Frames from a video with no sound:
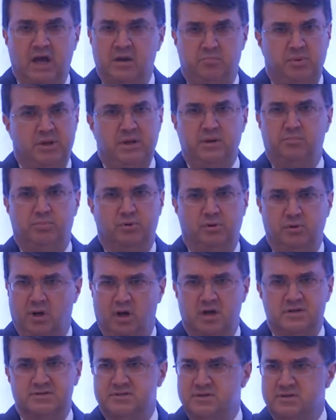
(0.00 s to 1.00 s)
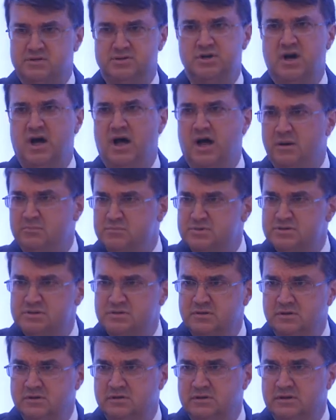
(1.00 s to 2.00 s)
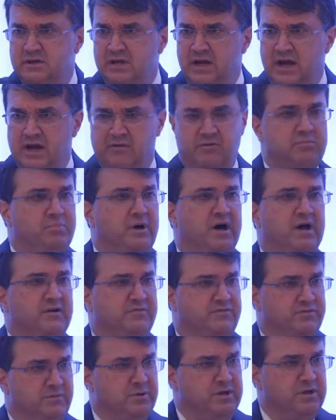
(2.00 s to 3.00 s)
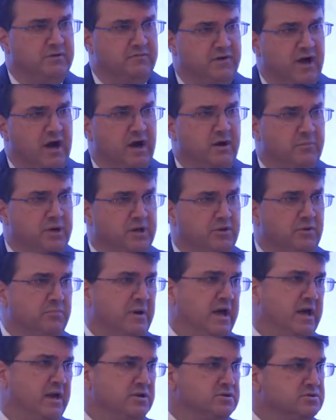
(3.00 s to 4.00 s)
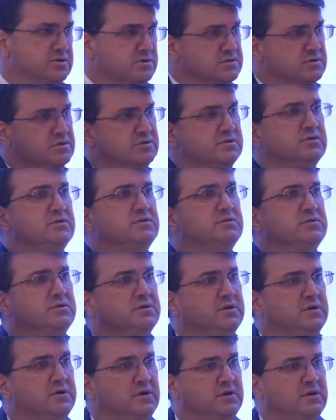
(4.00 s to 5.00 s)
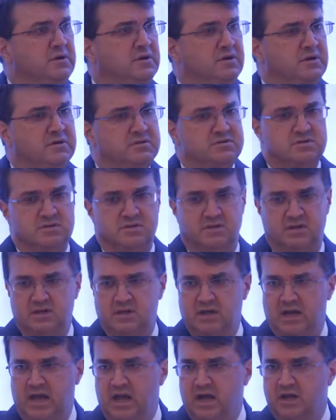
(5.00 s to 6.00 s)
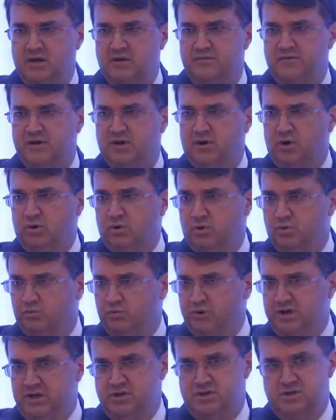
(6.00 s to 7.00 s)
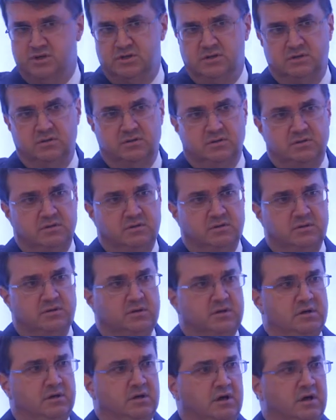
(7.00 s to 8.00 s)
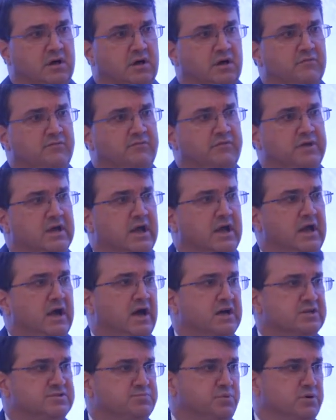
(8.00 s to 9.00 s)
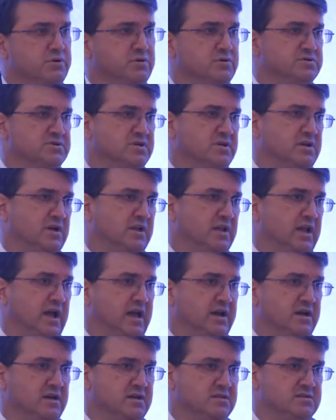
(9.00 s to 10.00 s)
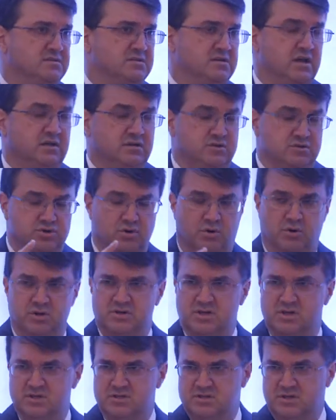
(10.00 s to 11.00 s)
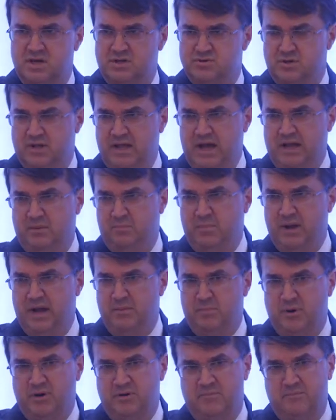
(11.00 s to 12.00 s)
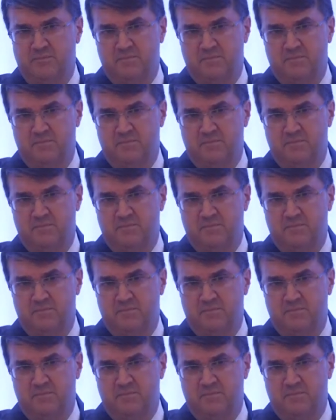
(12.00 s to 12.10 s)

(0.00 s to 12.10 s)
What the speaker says: people lost their jobs. Everybody from the environmental manager to the head of the whole region of VA hospitals in Atlanta and in Georgia and central Alabama.